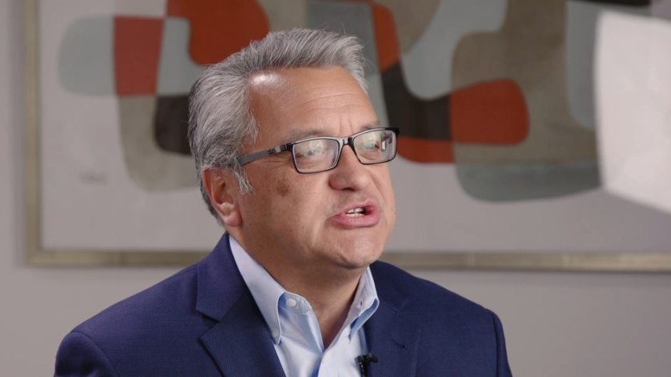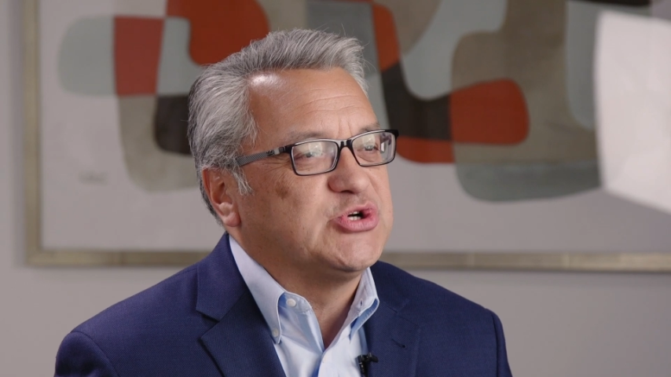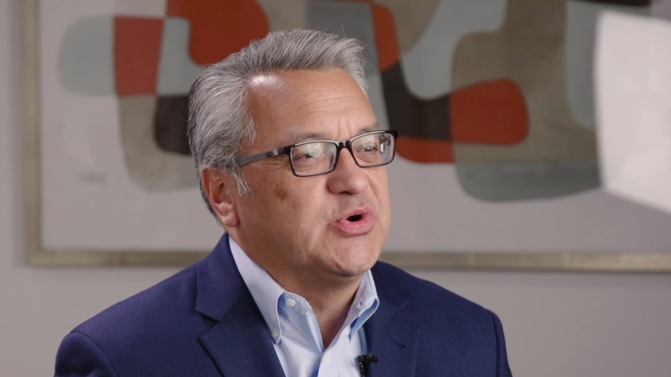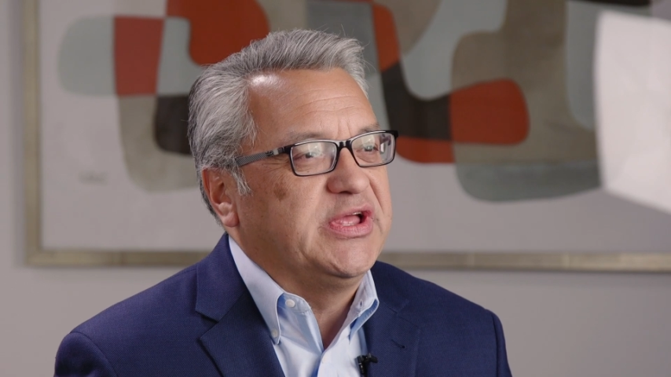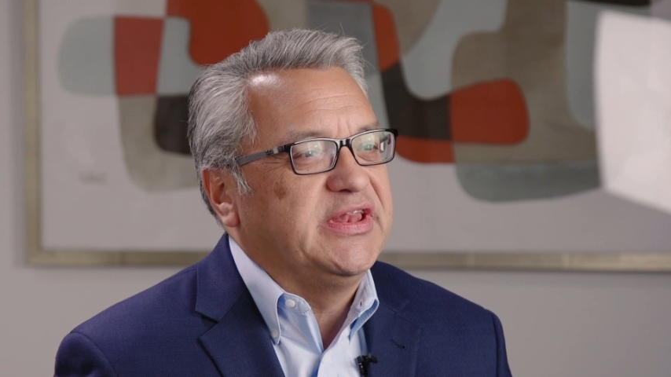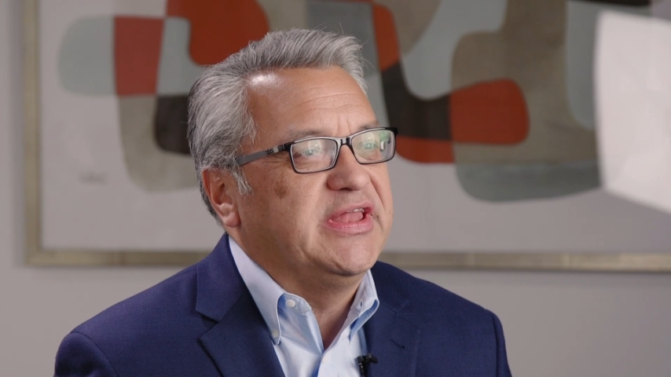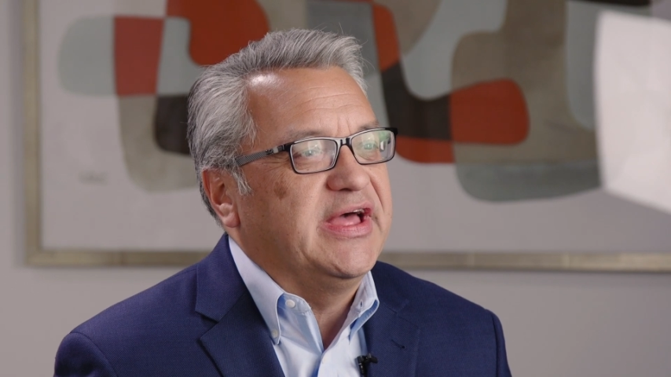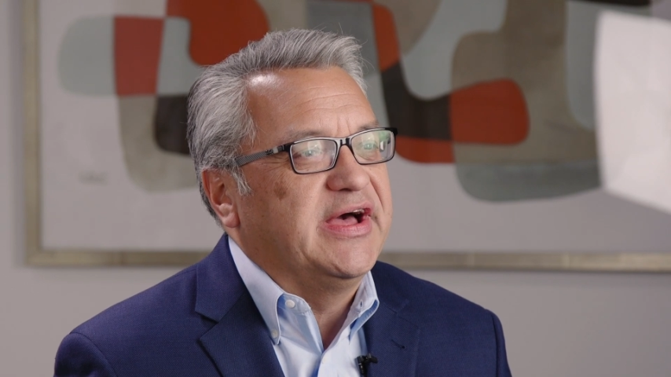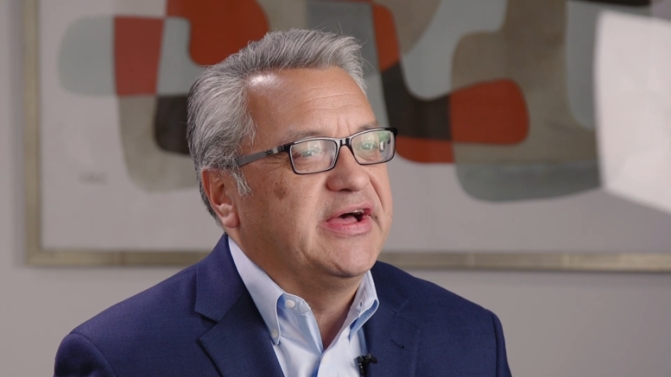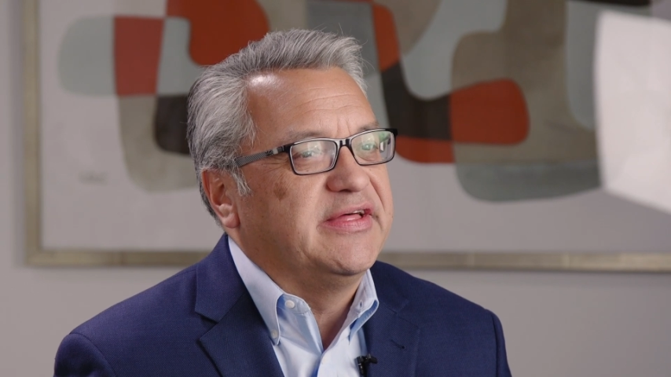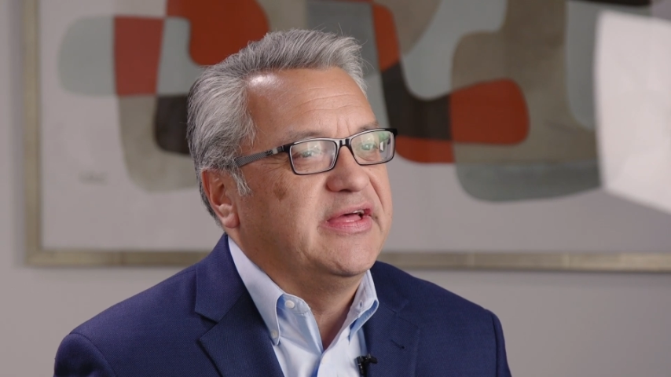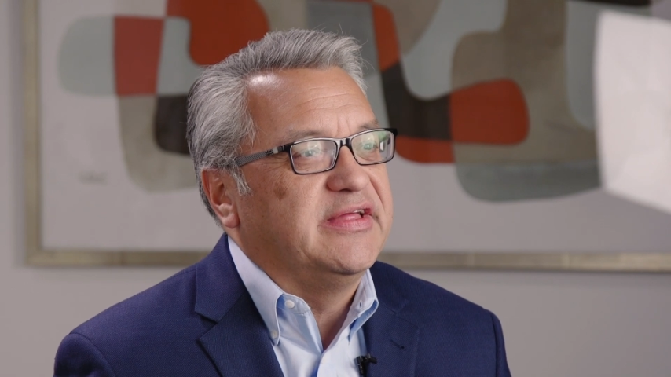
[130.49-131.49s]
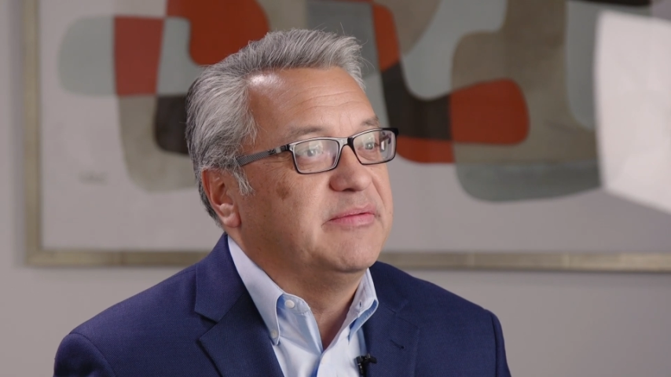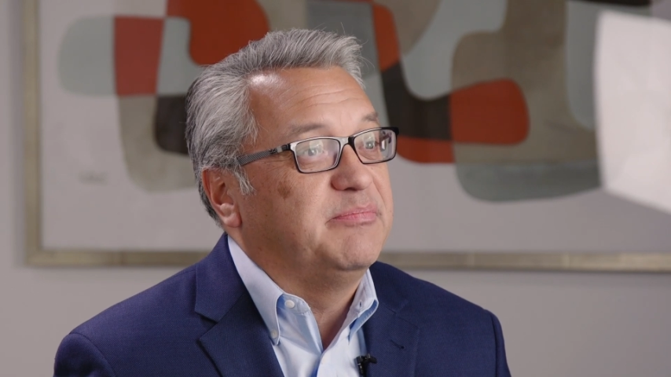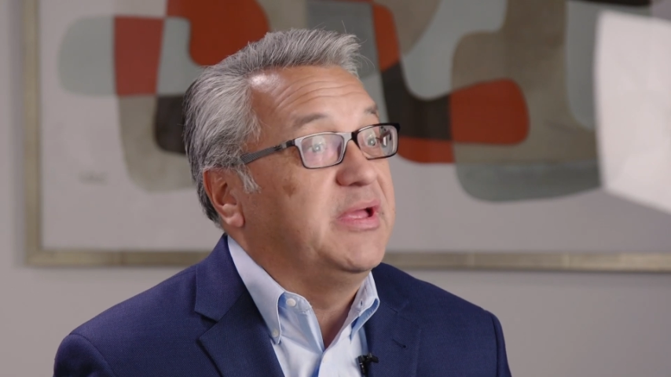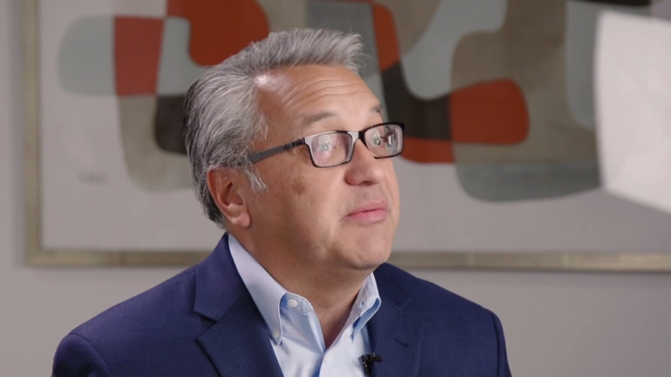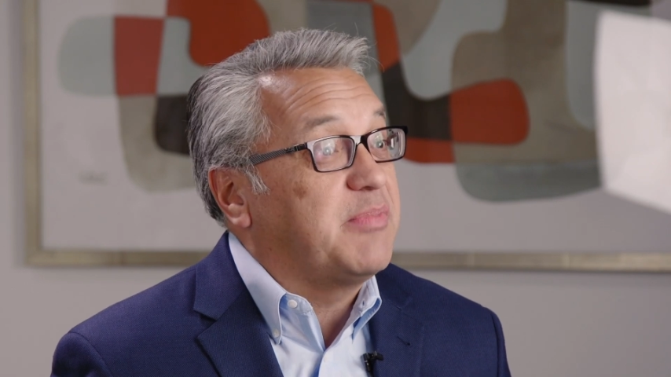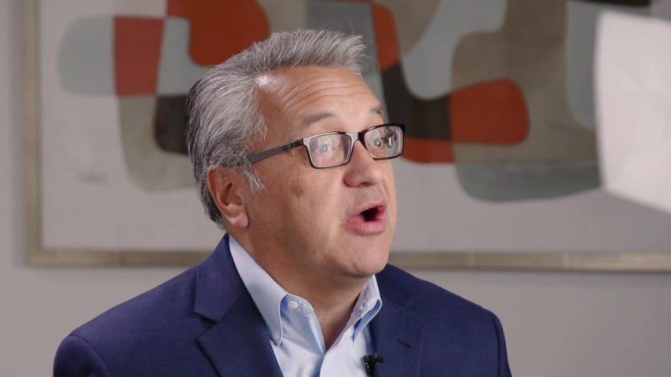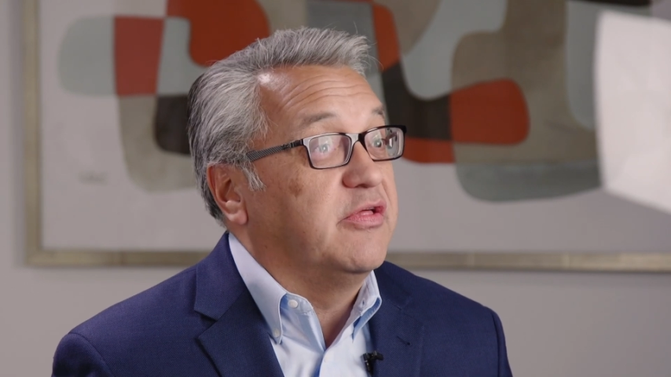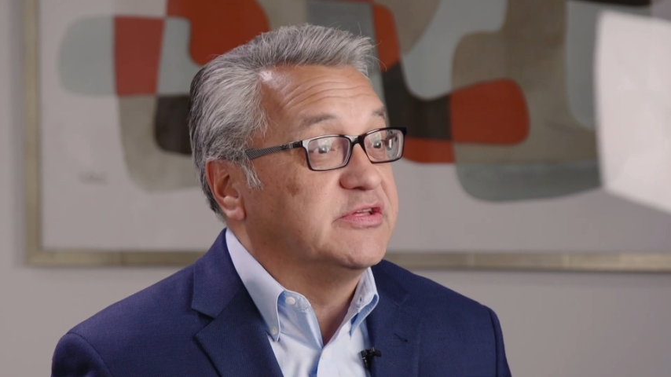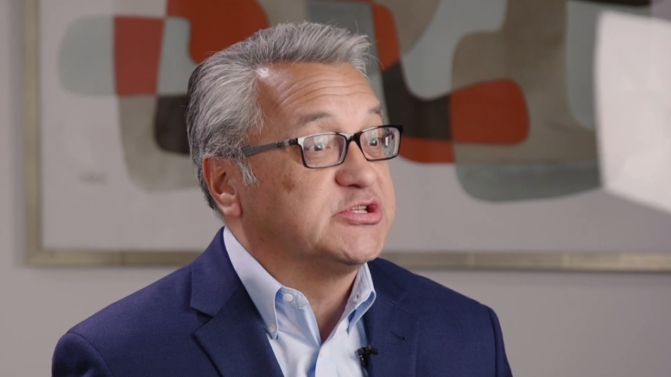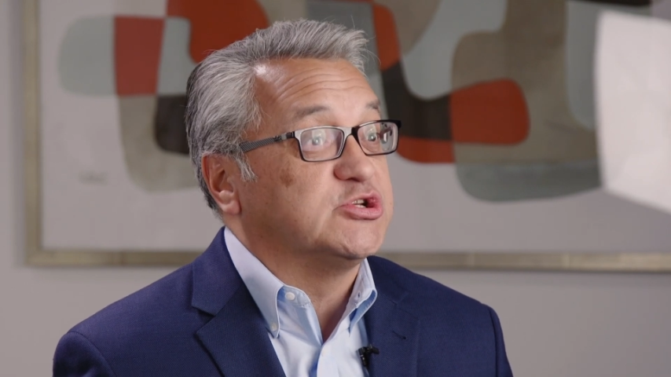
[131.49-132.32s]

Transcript: to join being part of the